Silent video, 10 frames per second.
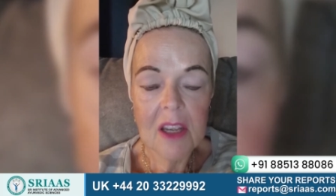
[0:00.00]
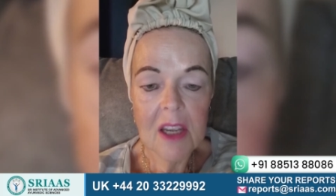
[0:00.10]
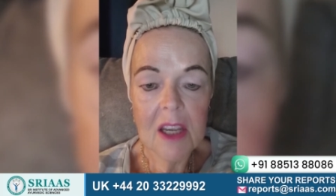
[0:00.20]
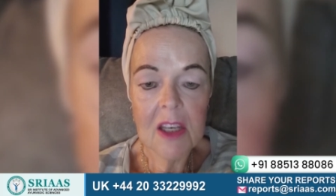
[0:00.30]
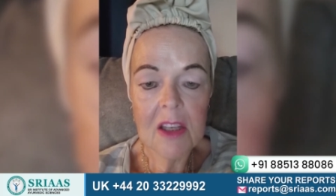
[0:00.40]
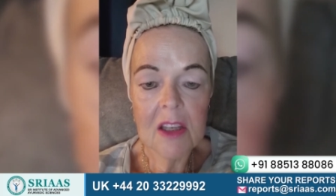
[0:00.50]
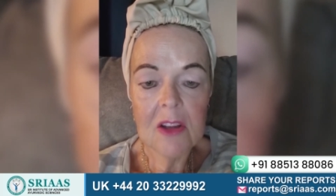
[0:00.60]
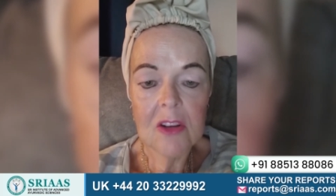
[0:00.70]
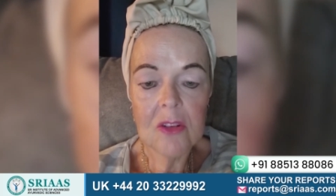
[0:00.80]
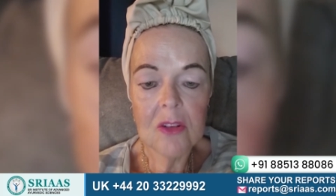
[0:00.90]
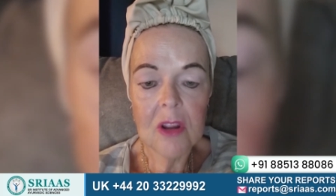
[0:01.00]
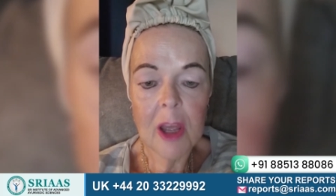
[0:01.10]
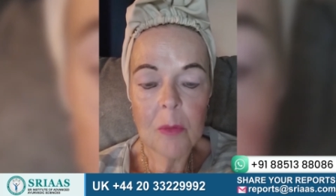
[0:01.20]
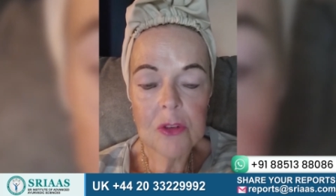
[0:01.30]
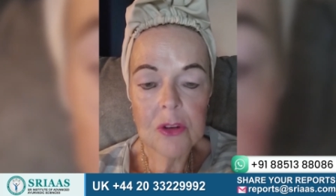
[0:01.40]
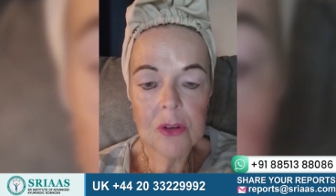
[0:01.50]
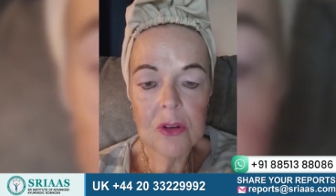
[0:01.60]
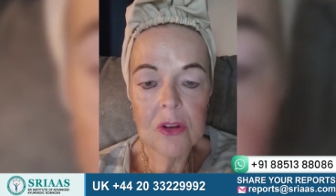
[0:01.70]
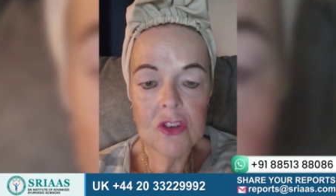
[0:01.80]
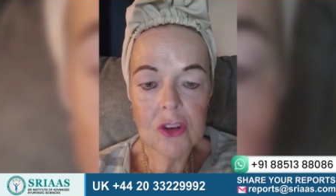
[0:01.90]
And it
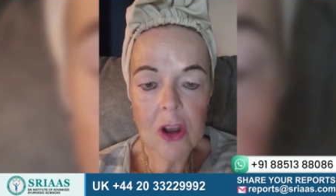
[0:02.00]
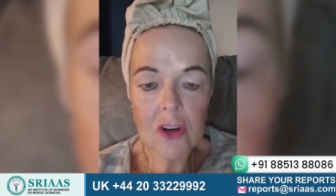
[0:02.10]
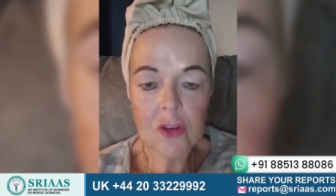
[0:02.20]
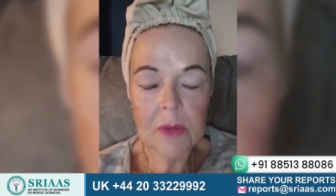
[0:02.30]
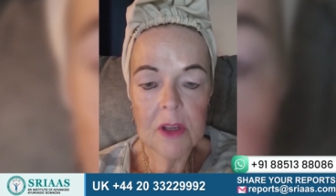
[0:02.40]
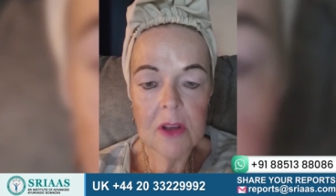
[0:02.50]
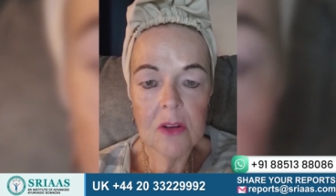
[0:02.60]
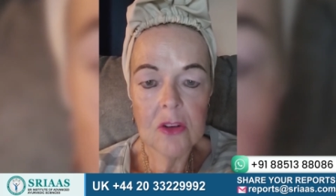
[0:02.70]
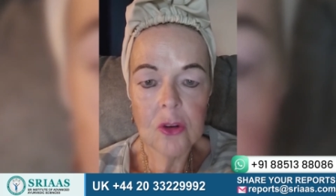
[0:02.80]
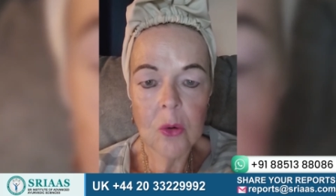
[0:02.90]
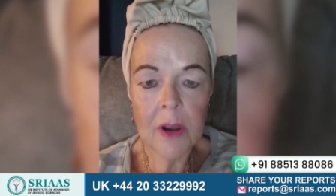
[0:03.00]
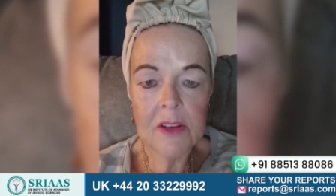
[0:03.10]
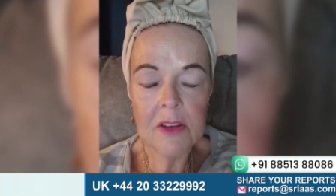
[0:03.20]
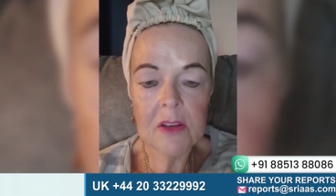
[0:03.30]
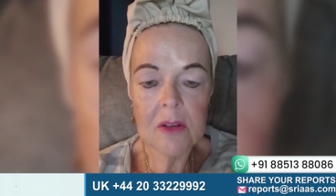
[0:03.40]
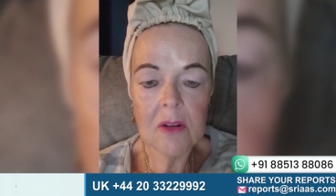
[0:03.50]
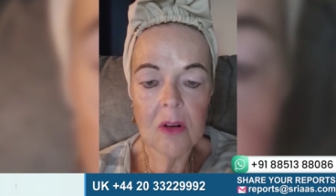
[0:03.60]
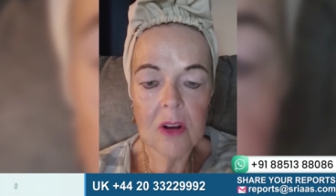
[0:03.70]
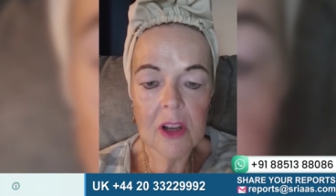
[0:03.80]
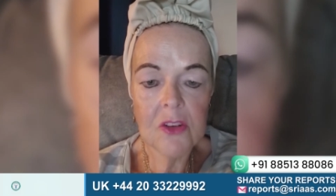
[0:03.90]
absolutely shocked me. So I did
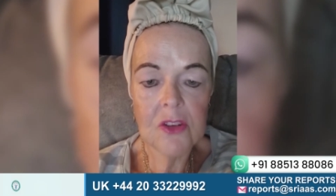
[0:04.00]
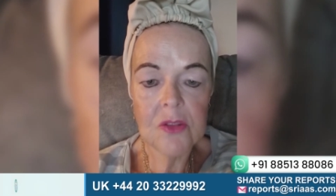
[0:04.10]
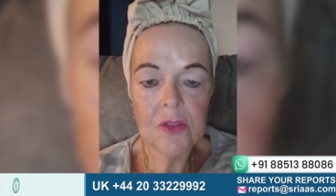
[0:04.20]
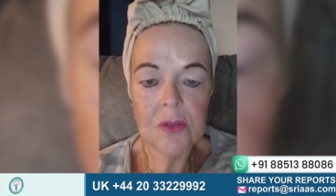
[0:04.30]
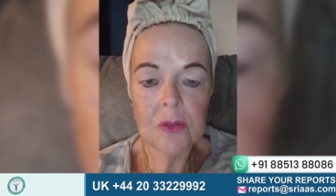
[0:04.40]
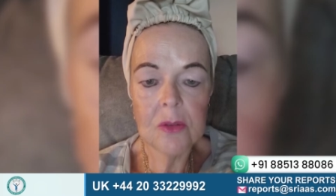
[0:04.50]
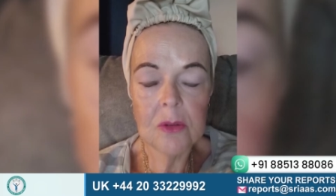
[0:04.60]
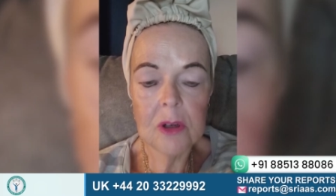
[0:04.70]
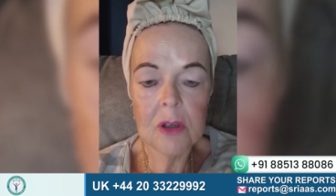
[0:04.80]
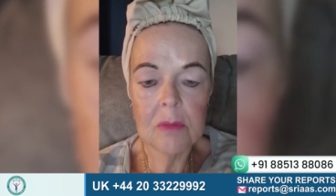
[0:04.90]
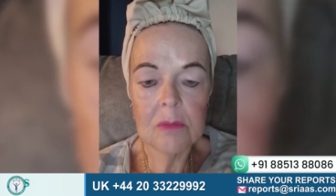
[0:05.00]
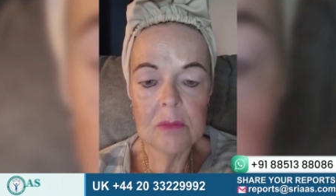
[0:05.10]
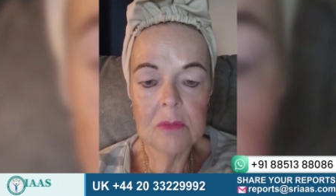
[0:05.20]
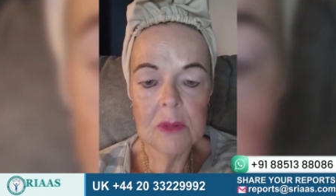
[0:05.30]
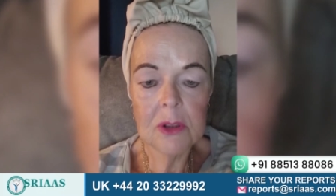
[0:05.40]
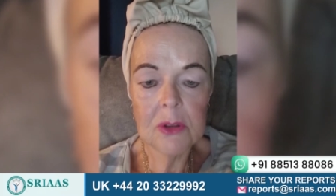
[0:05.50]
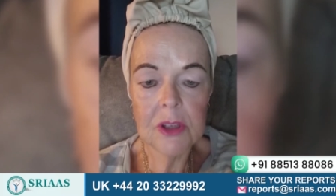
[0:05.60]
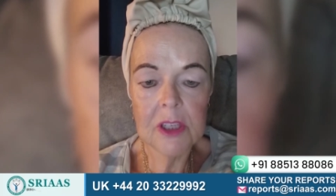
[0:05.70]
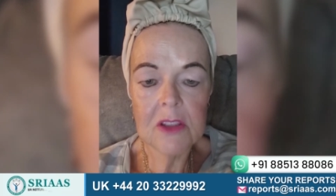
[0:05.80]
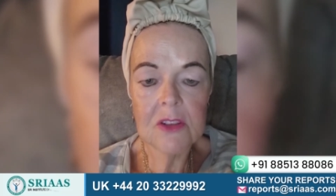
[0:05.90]
all kinds of
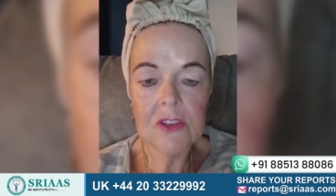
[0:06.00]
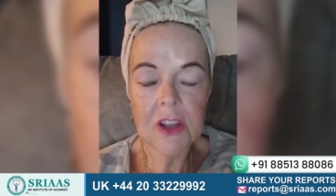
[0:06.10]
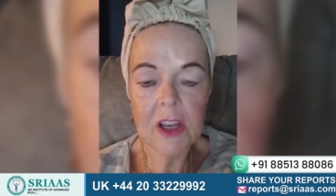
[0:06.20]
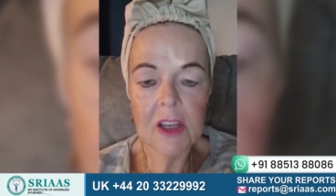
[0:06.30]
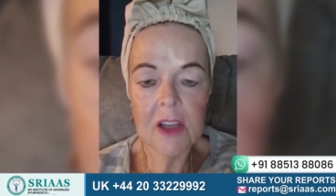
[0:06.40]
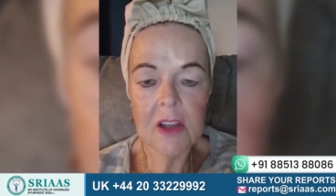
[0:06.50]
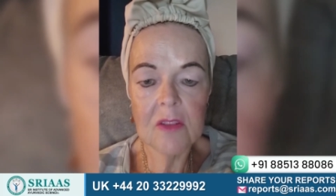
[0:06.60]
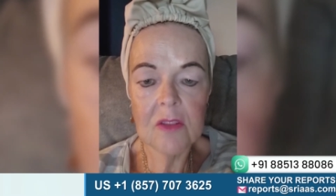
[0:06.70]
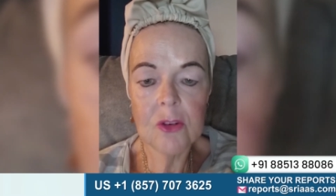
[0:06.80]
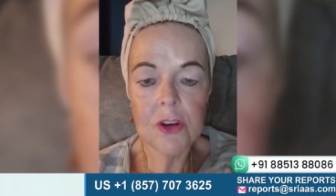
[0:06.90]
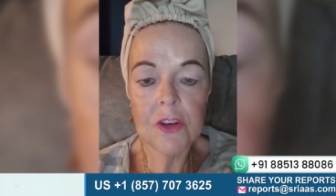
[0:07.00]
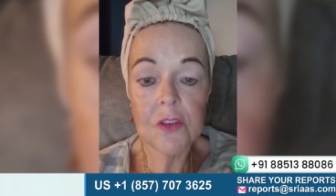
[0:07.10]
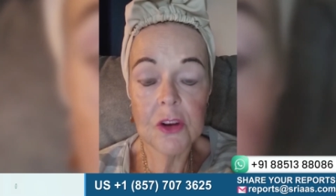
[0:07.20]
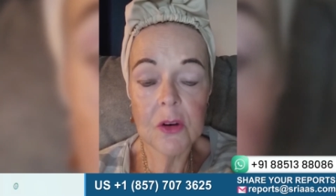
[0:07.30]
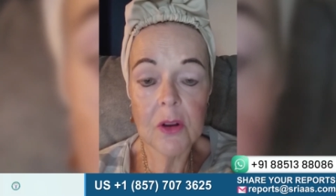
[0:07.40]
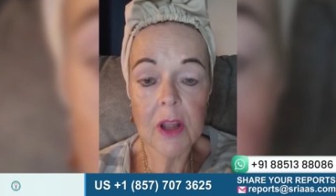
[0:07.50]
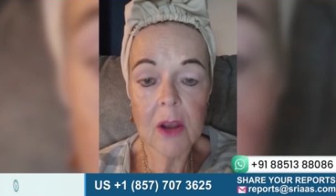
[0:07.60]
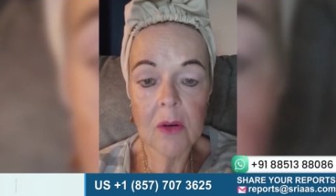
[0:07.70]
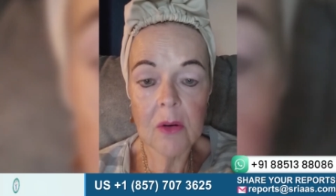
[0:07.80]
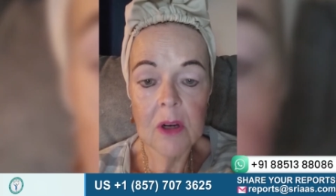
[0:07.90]
learning and studying and trying to figure out
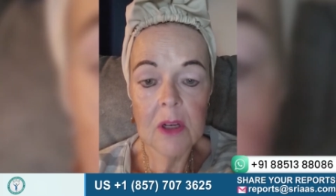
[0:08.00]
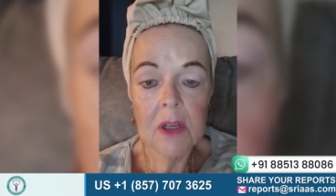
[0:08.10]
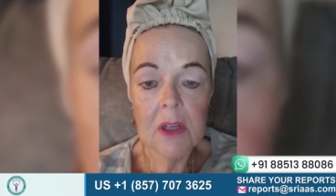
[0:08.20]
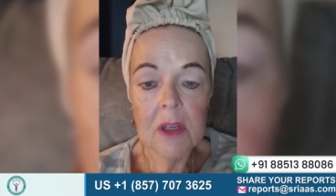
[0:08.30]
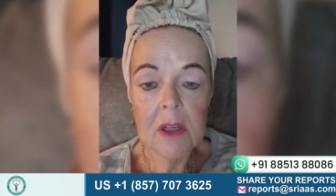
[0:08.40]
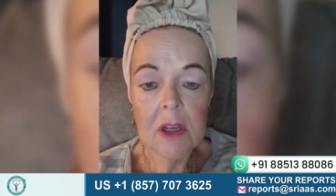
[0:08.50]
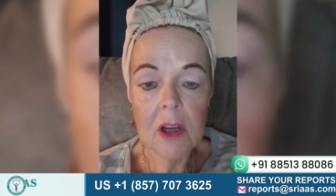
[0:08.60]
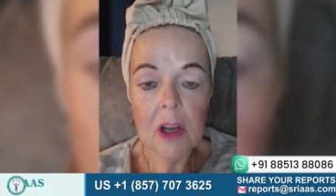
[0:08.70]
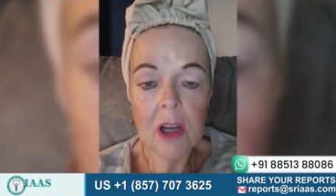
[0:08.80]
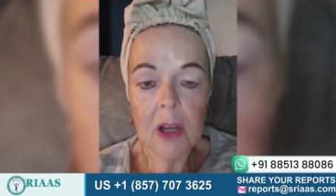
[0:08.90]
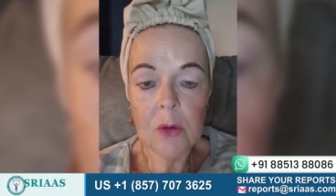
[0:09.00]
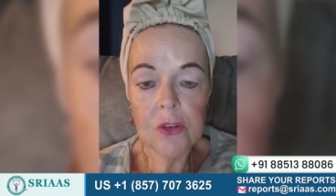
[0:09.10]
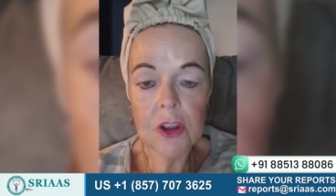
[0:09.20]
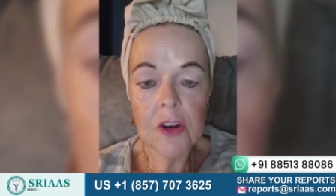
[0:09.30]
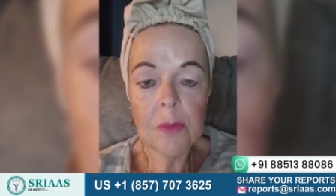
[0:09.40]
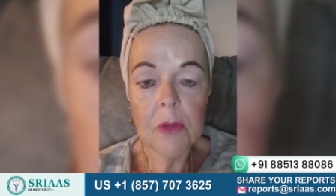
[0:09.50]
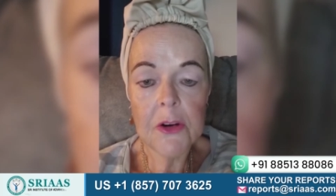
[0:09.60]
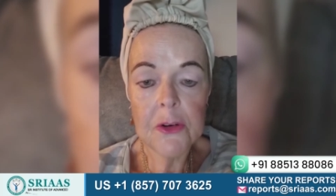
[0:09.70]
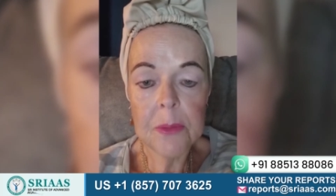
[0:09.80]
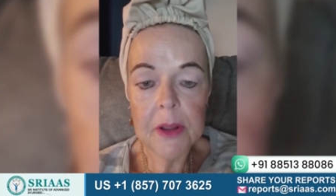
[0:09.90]
how, outside of
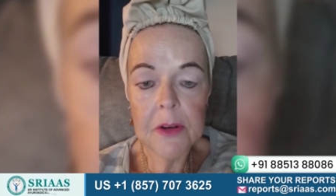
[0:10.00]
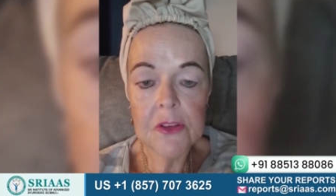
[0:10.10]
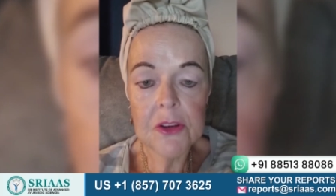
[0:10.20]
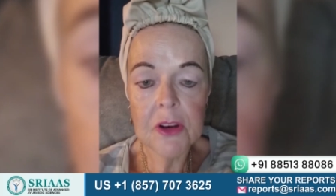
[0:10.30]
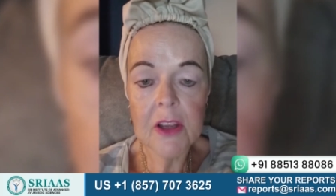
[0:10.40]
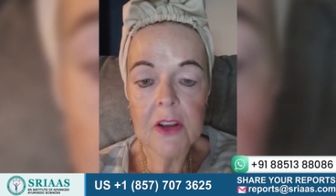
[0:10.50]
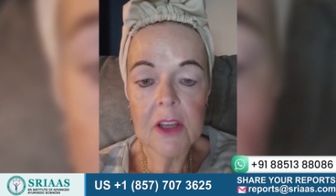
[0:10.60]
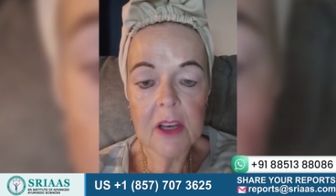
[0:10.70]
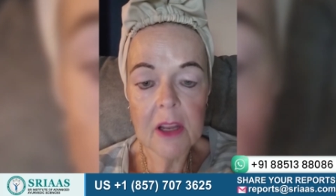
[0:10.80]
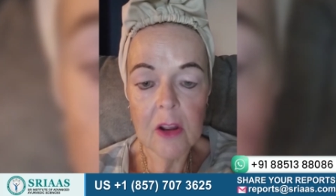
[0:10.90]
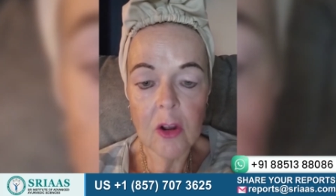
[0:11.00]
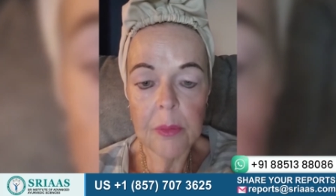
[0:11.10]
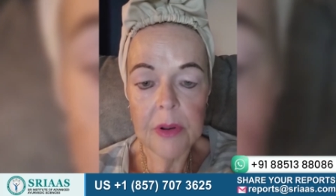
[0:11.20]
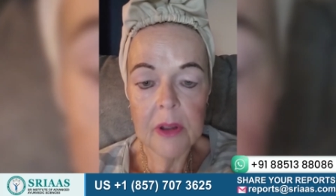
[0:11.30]
modern medicine, I could get help.